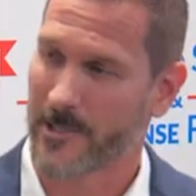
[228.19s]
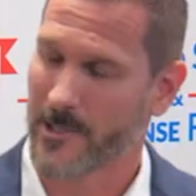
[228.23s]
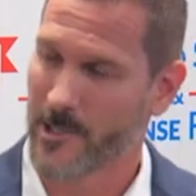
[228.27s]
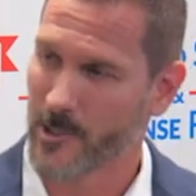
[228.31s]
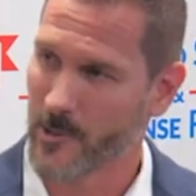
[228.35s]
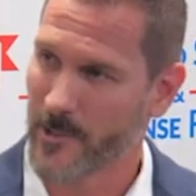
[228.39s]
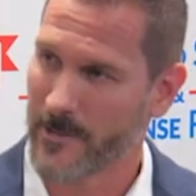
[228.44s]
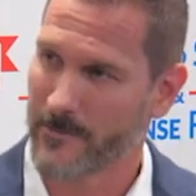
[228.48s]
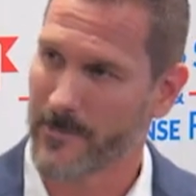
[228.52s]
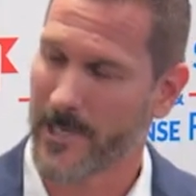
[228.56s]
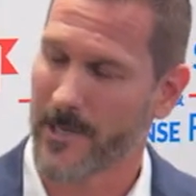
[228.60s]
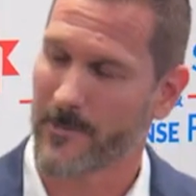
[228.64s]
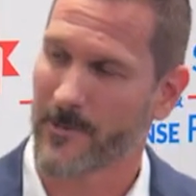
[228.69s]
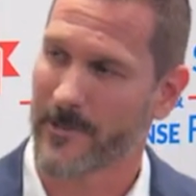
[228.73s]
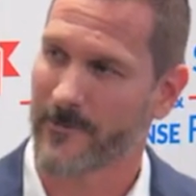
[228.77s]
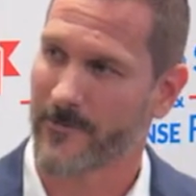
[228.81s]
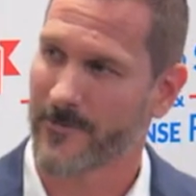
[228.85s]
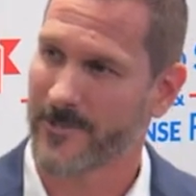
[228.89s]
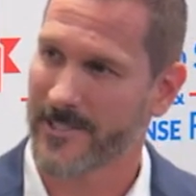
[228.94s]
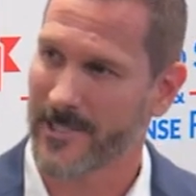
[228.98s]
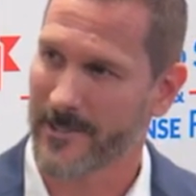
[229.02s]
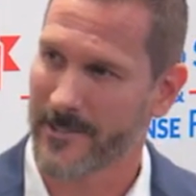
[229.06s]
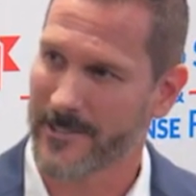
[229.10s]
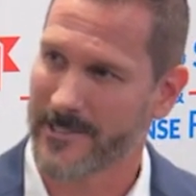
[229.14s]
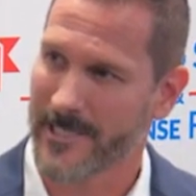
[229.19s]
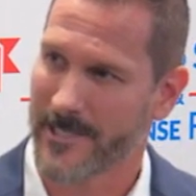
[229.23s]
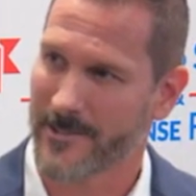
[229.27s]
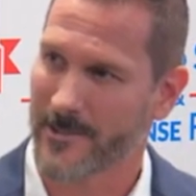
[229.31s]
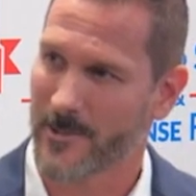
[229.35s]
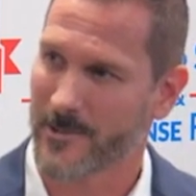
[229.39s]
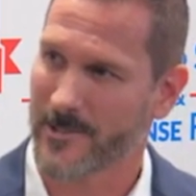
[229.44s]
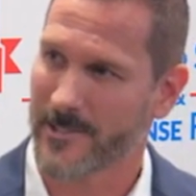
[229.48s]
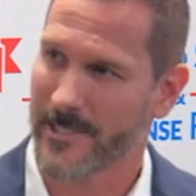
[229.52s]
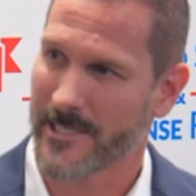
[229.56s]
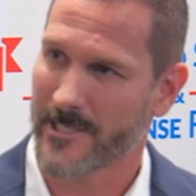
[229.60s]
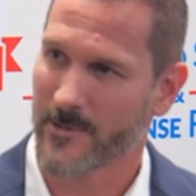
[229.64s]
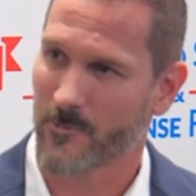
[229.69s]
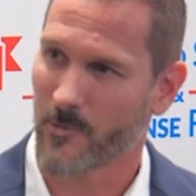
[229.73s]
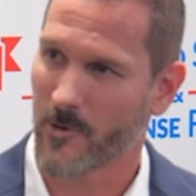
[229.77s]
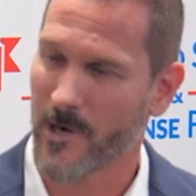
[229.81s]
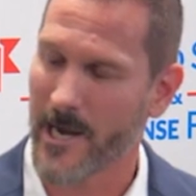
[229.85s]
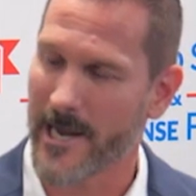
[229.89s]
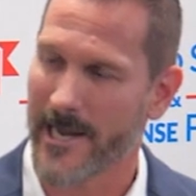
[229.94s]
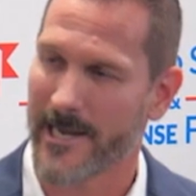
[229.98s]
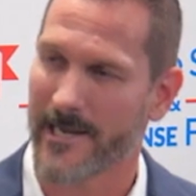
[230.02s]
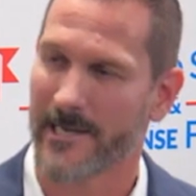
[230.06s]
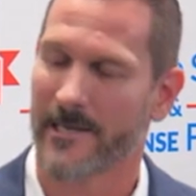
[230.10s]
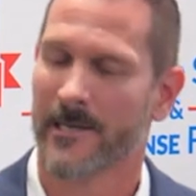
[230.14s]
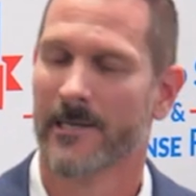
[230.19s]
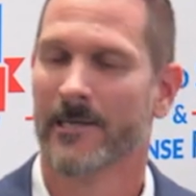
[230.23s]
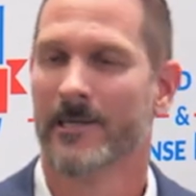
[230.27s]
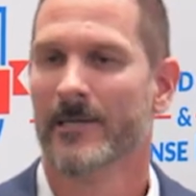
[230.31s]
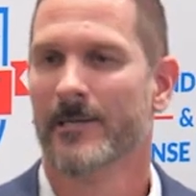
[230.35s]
to do it and be able to facilitate those things right